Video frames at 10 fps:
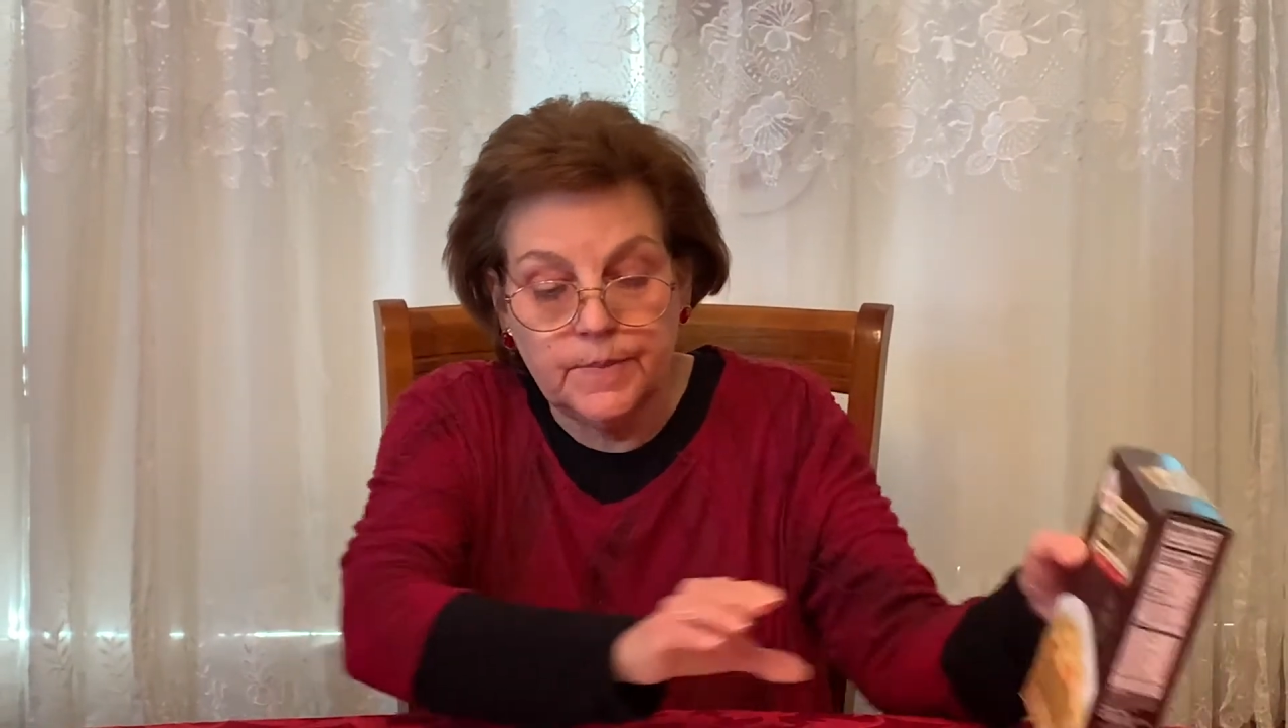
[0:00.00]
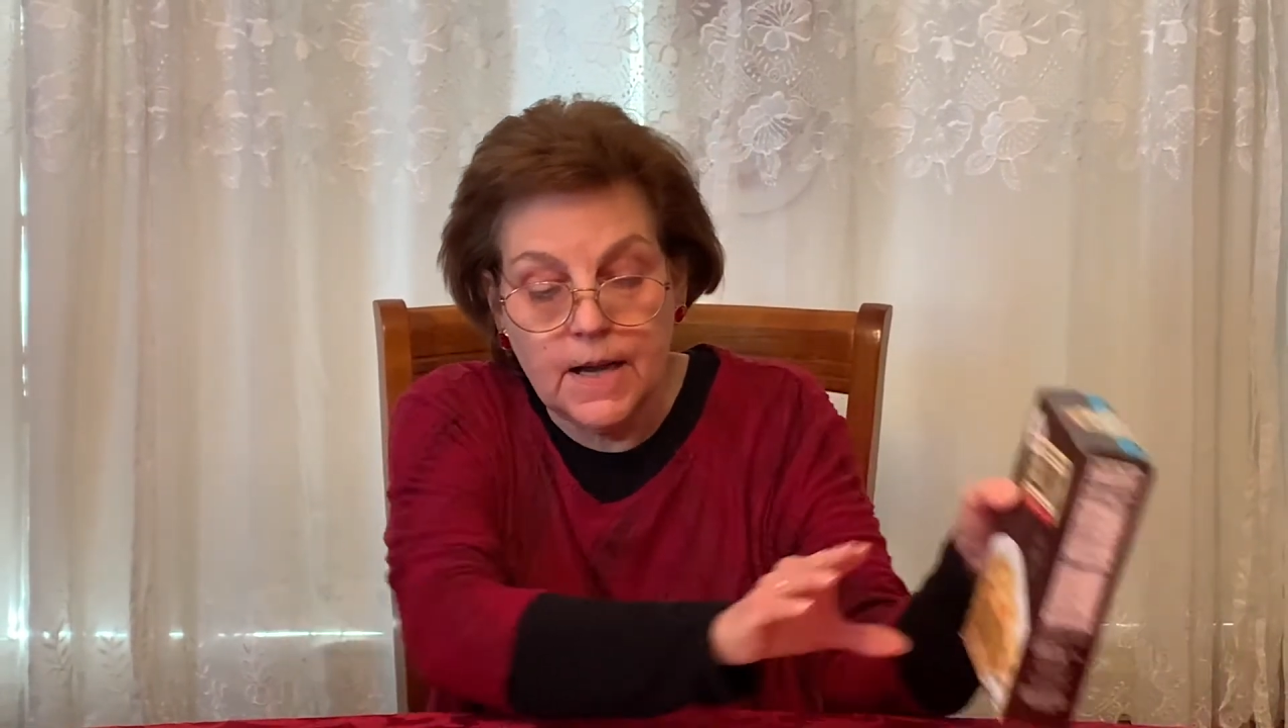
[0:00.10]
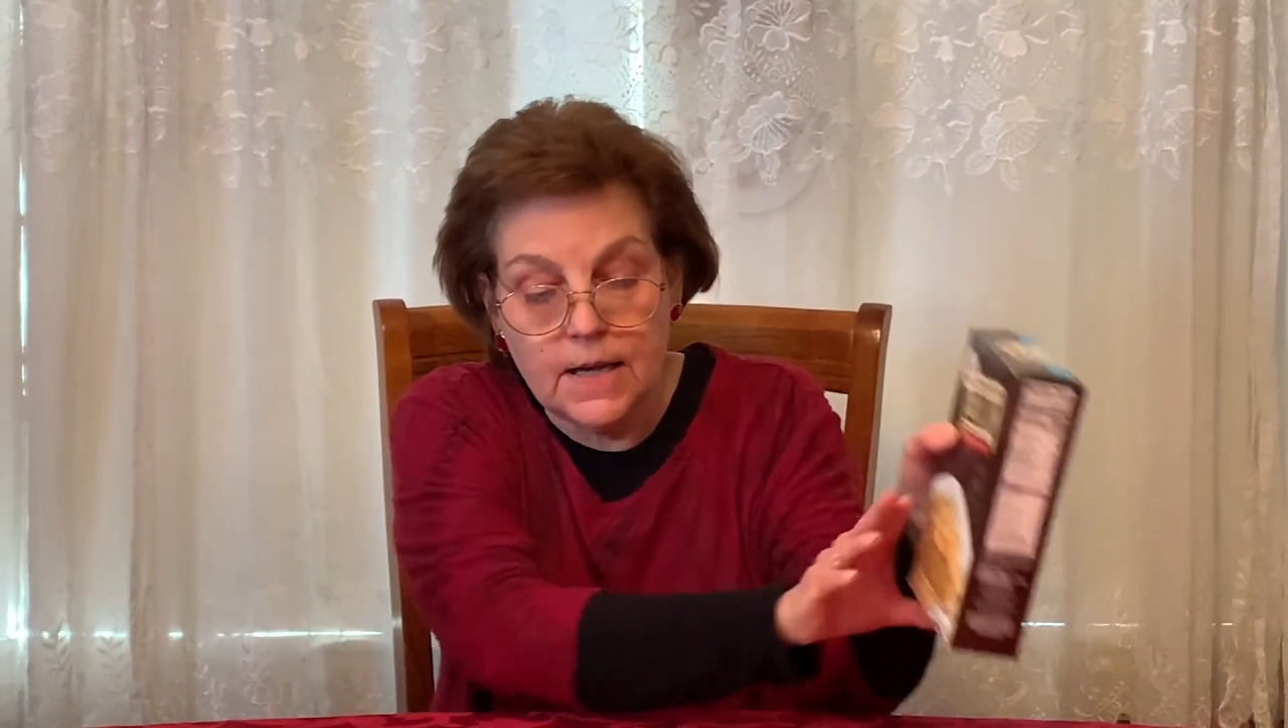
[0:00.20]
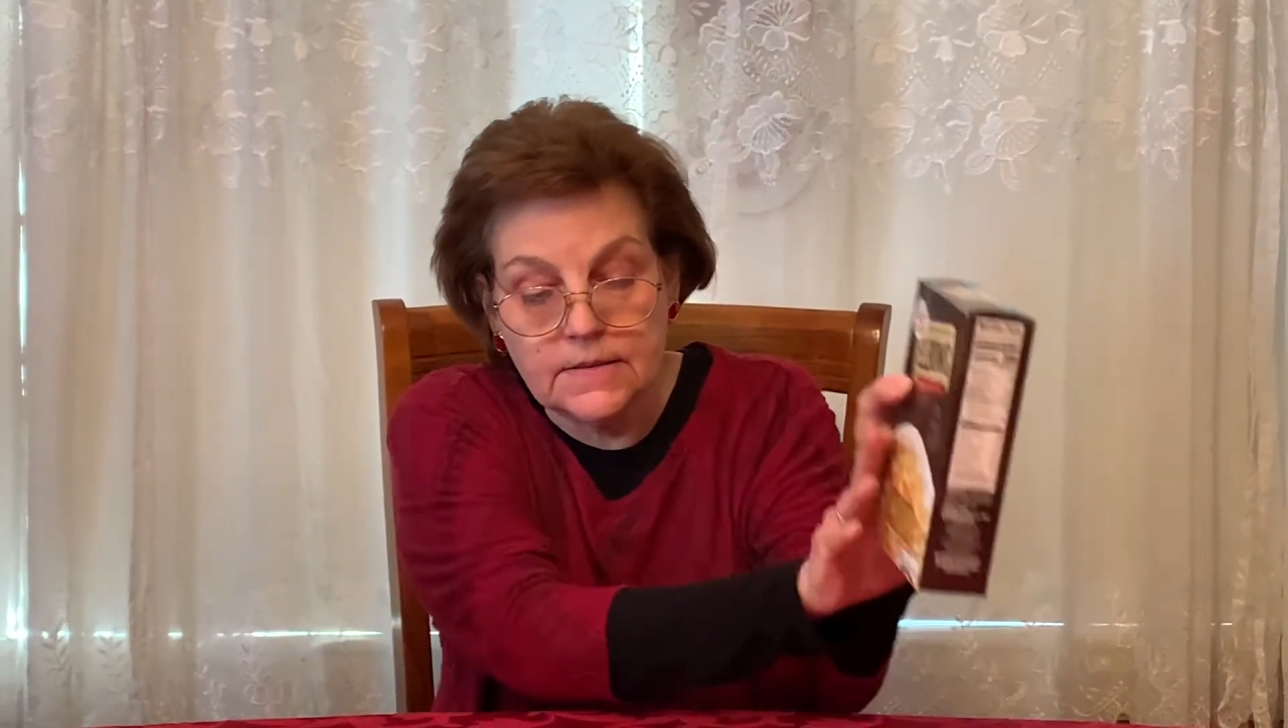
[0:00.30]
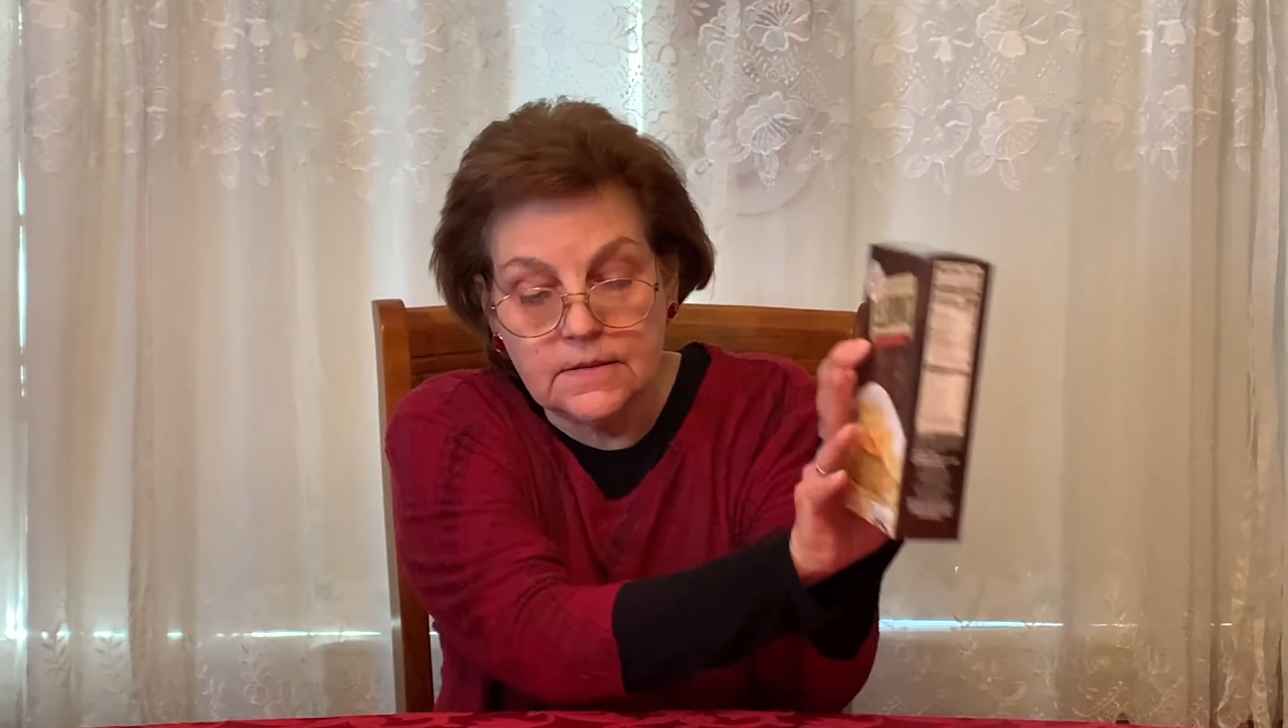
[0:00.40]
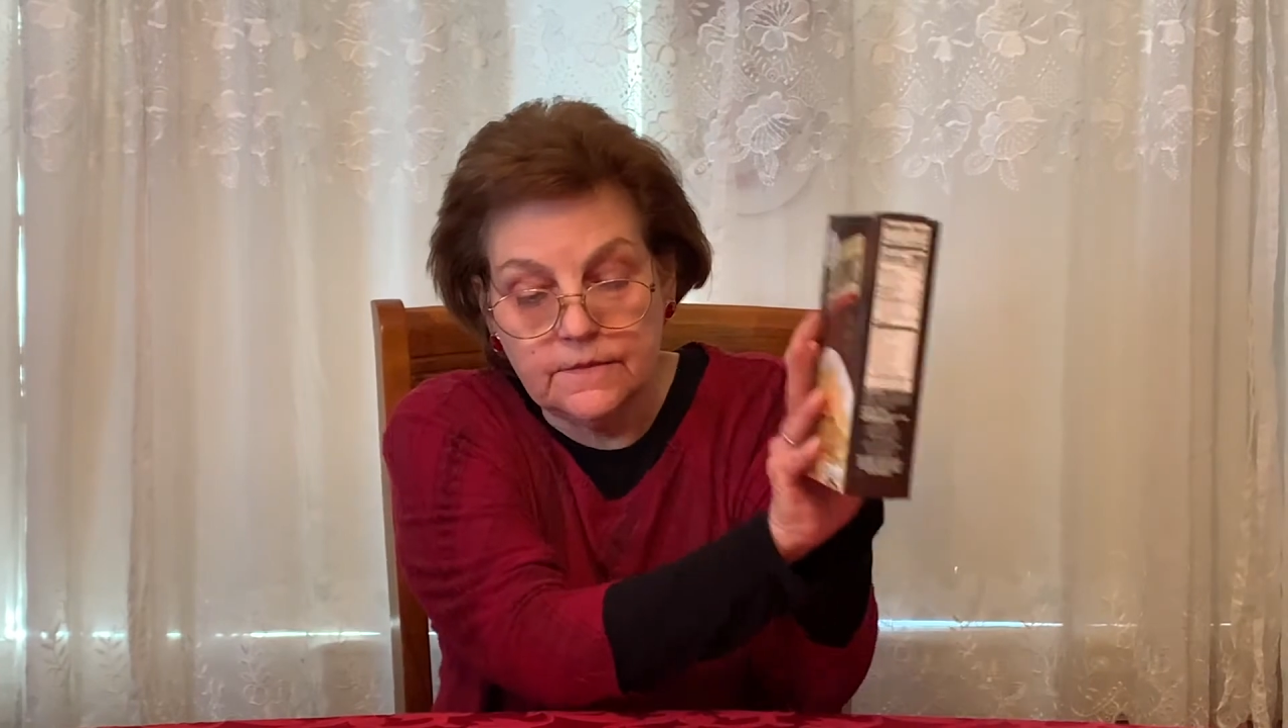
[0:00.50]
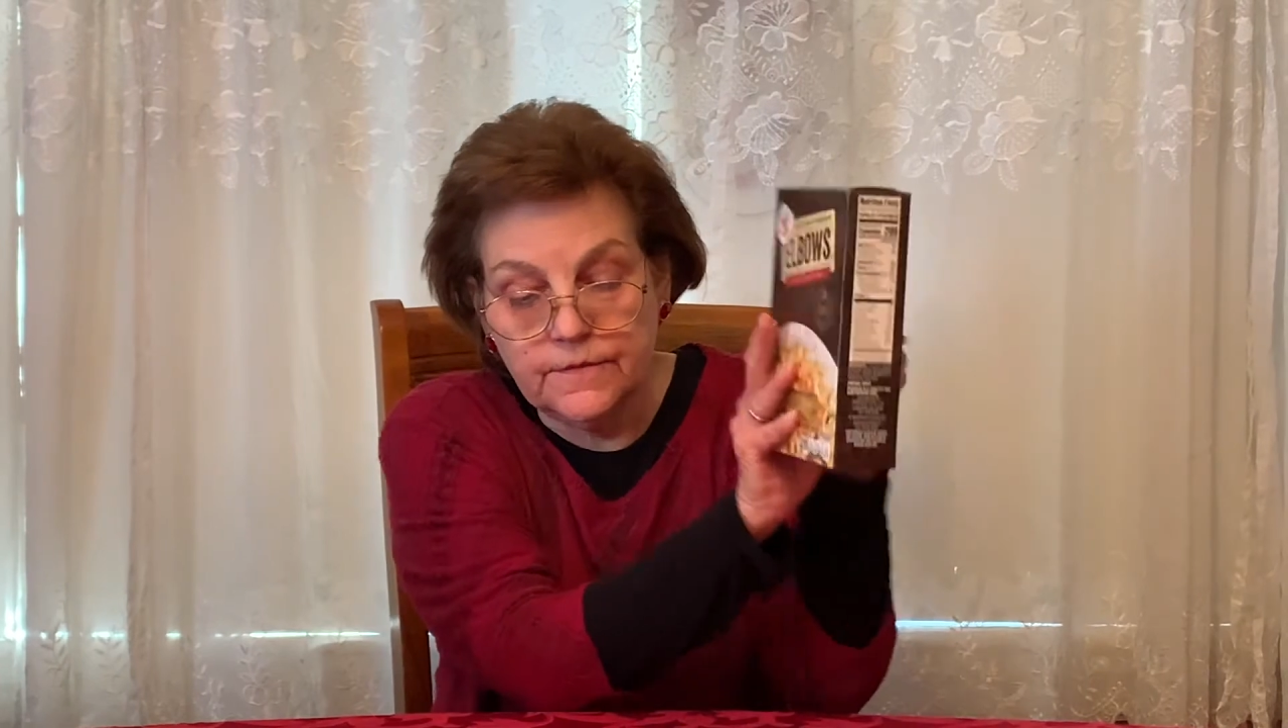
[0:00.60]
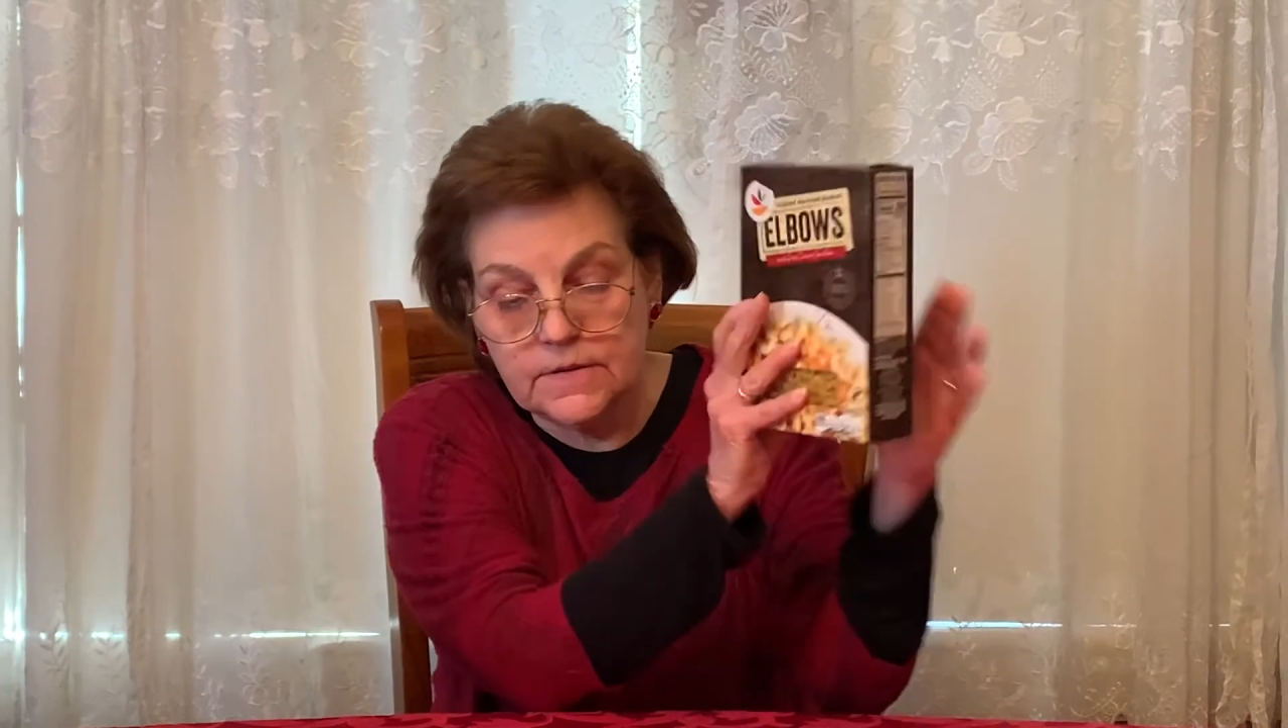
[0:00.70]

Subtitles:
pasta for